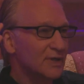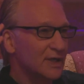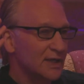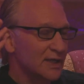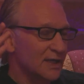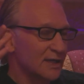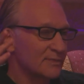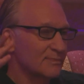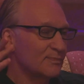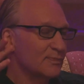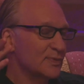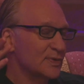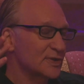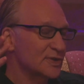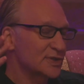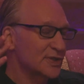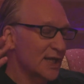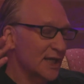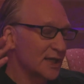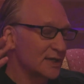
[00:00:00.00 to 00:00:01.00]
a
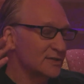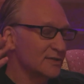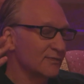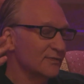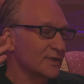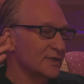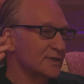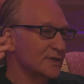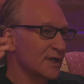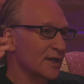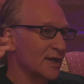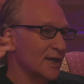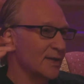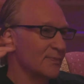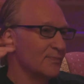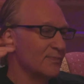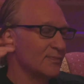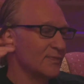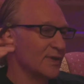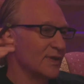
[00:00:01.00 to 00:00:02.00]
percentage of the
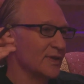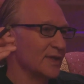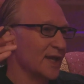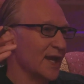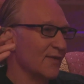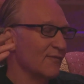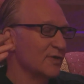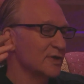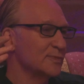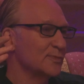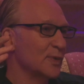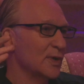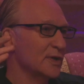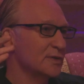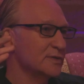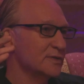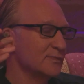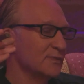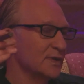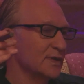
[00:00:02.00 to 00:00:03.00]
time than the average
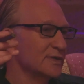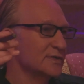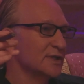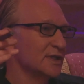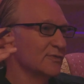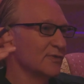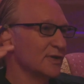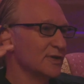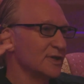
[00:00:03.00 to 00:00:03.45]
person because they went